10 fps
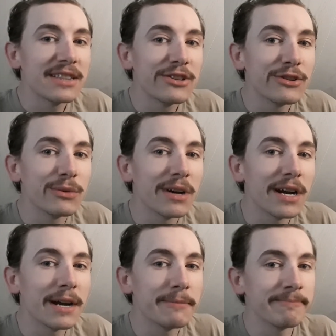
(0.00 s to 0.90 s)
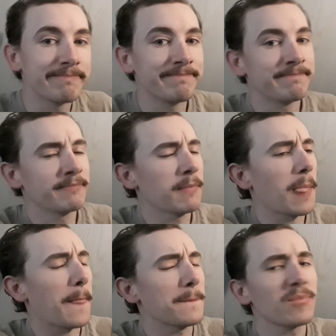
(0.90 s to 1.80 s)
to um,
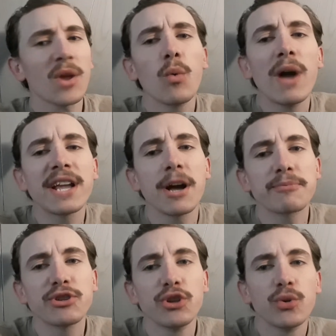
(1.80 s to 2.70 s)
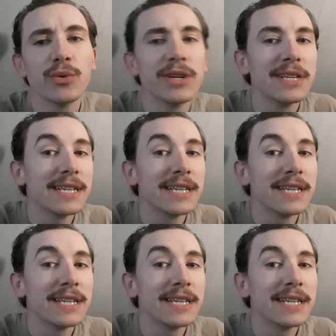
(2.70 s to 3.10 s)
wake up to